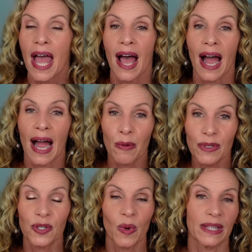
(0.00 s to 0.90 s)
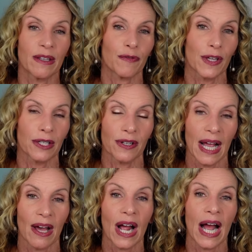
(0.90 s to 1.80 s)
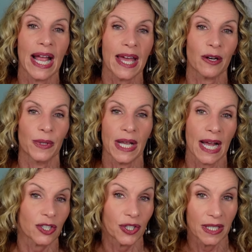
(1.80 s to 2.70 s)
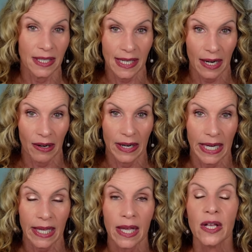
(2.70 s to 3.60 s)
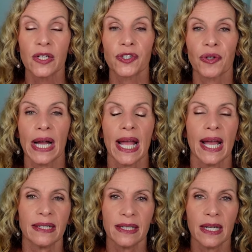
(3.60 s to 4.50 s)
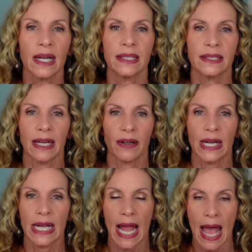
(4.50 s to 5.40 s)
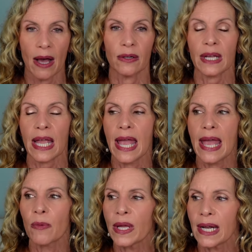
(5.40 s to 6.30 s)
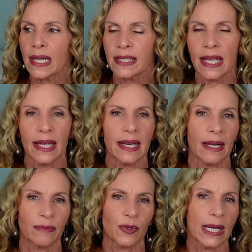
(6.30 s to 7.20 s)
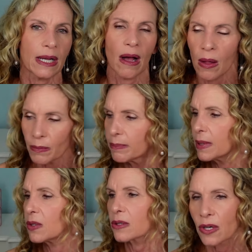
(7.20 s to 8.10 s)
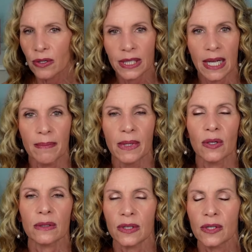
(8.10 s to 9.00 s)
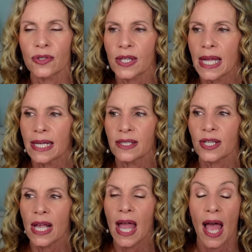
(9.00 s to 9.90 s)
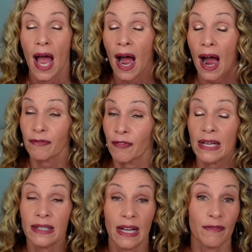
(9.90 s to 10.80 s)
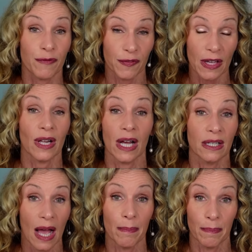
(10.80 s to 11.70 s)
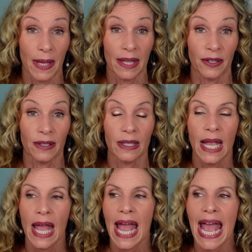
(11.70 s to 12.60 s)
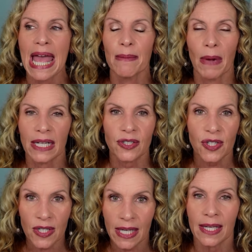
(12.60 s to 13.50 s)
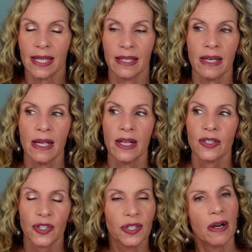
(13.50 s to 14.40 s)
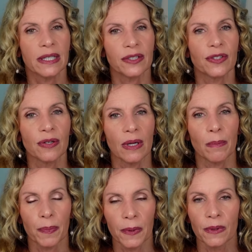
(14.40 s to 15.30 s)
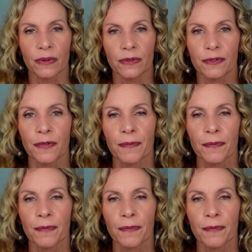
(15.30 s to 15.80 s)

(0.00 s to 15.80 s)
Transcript: I was the one that figured out I had a reaction to dairy. So I had to cut dairy out. And when I did, I drink almond milk, coconut milk, those things. I found I felt a lot better and my skin started to improve.